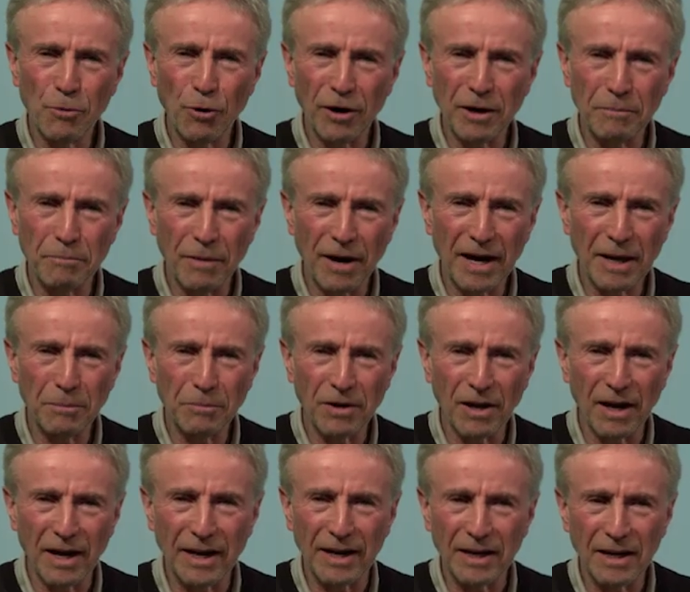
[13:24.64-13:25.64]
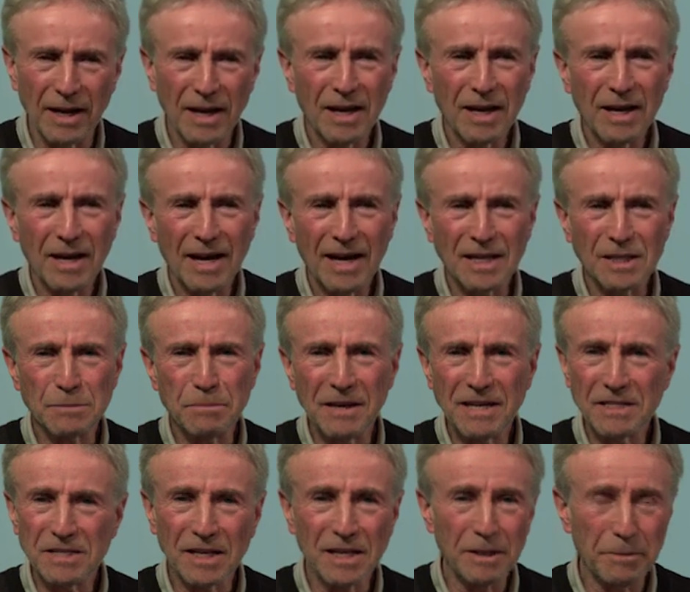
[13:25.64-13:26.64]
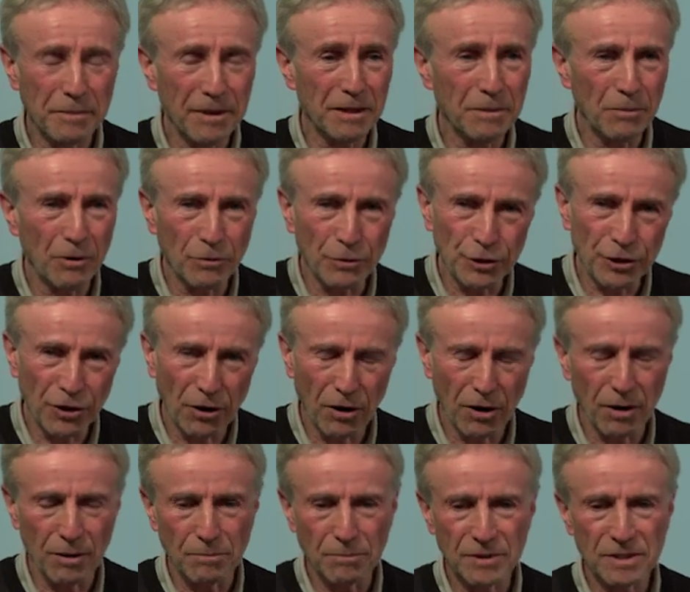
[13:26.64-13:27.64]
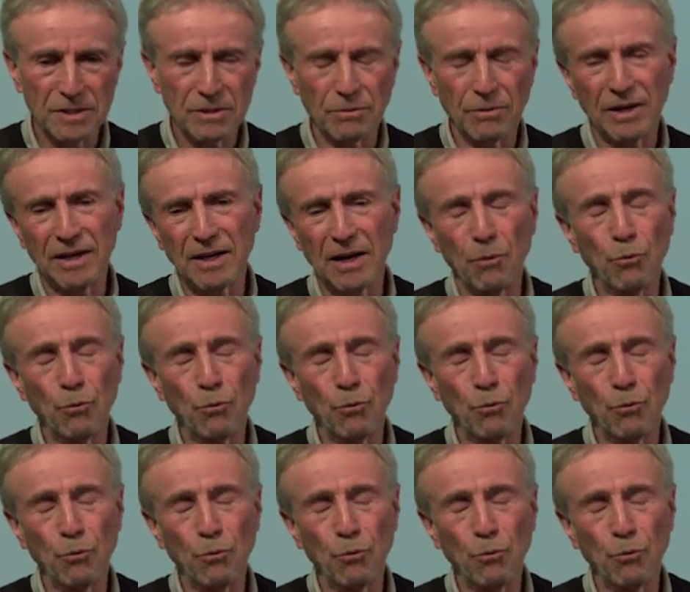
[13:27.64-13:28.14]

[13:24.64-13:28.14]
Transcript: Morgan pipeline has basically been about jobs, right?